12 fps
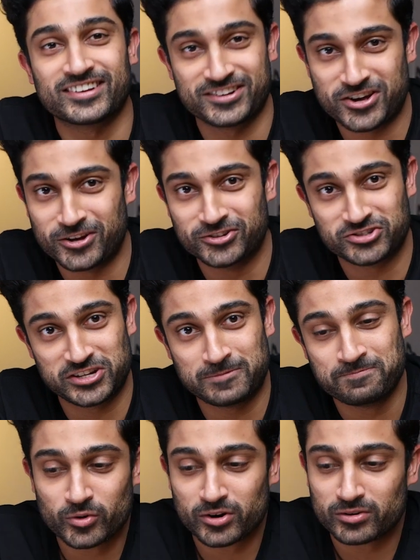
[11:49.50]

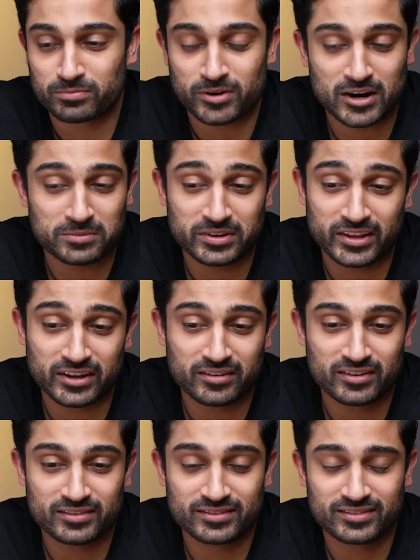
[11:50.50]
technology. We're probably
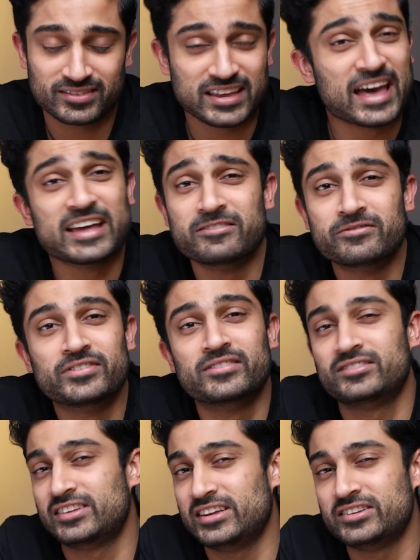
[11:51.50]
like 10,
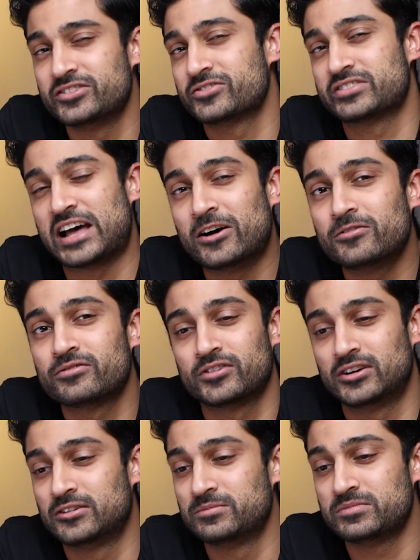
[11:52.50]
15 years out
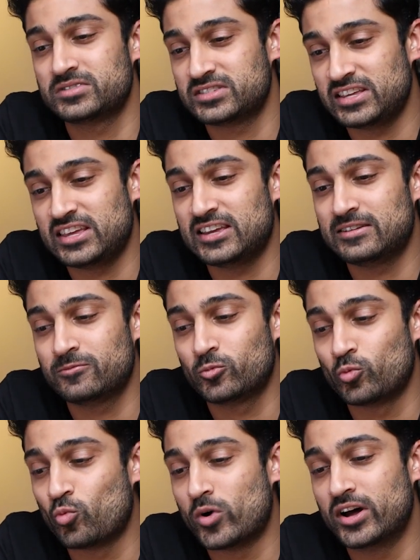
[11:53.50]
from seeing
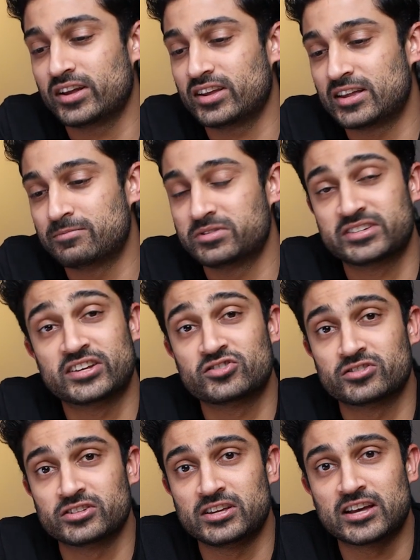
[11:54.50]
what can
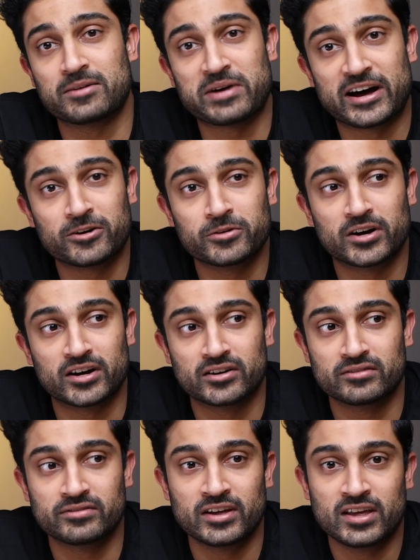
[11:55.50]
potentially come out
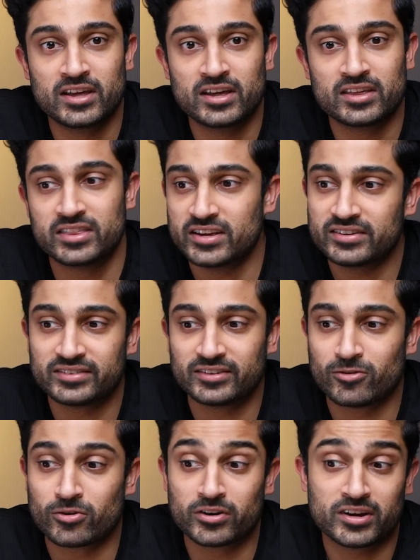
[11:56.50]
of
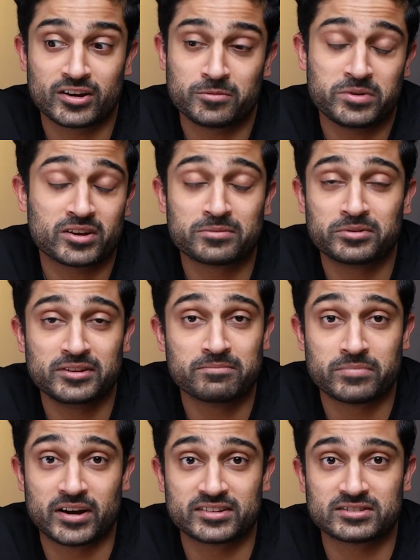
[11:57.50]
this, or it could be a
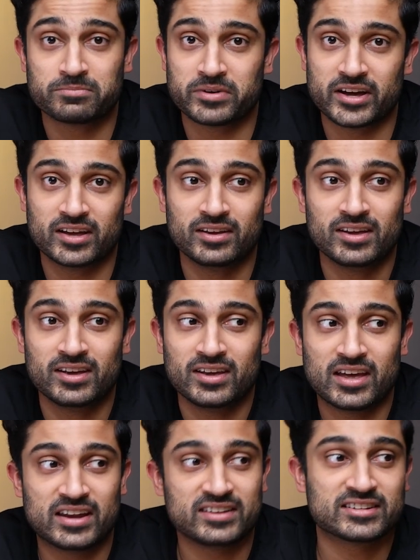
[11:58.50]
complete bust. But
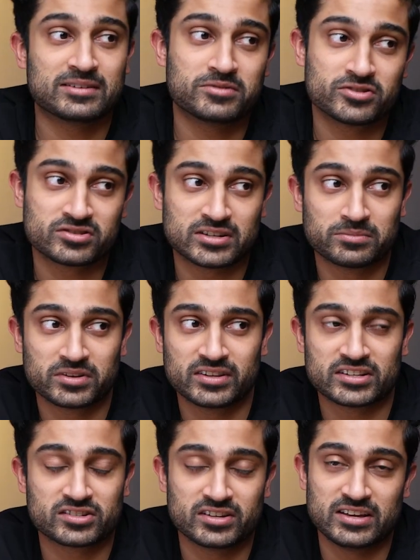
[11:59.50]
anytime there's
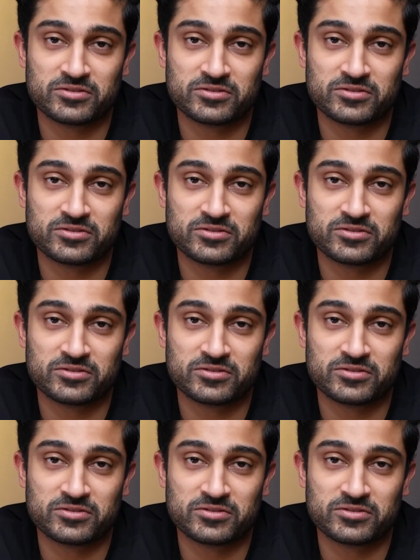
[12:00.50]
something that's